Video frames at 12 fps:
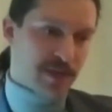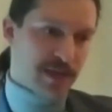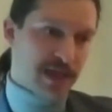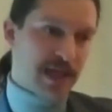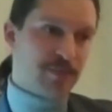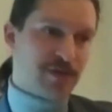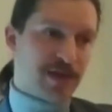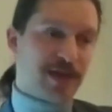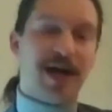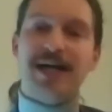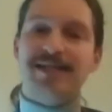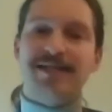keeps their
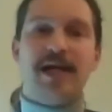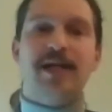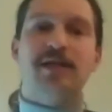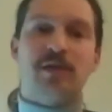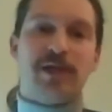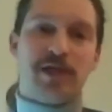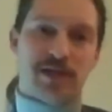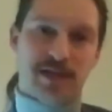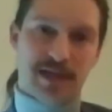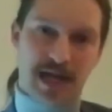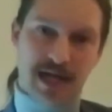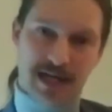high standard, because
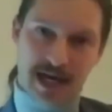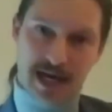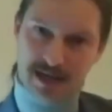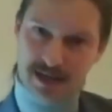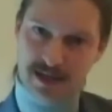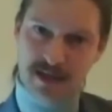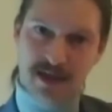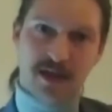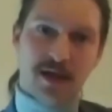they get